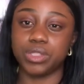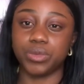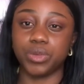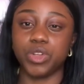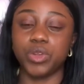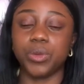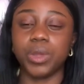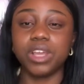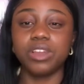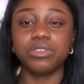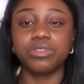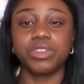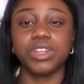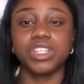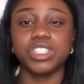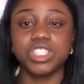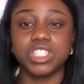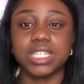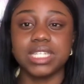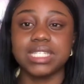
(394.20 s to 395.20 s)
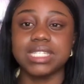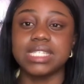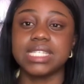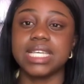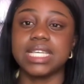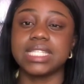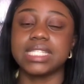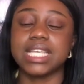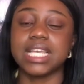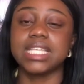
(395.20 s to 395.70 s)
when you're wearing flared jeans,
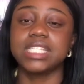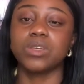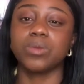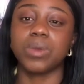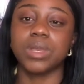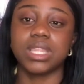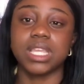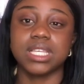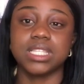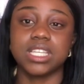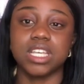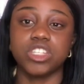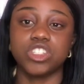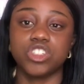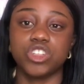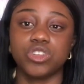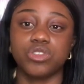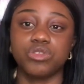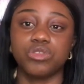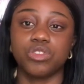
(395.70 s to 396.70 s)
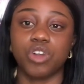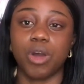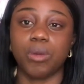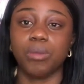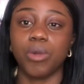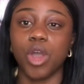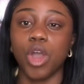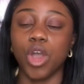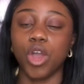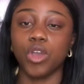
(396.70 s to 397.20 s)
it takes away the attention
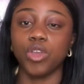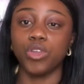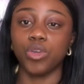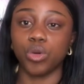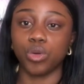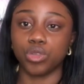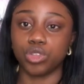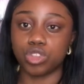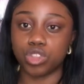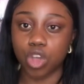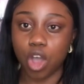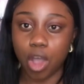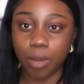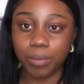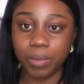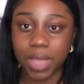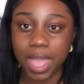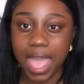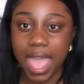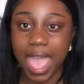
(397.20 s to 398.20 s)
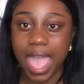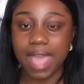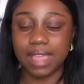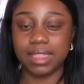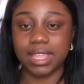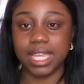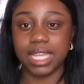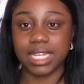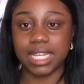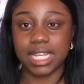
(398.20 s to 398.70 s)
from your top,
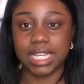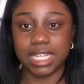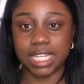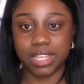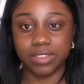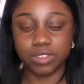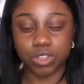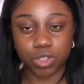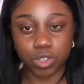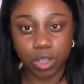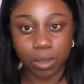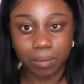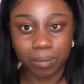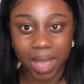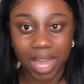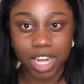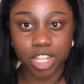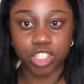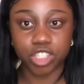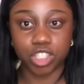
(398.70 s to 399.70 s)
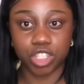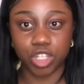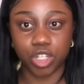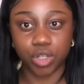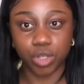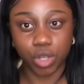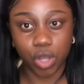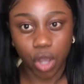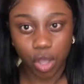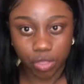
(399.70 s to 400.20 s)
and then it gives also a balanced
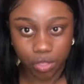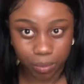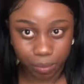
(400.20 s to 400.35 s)
look on the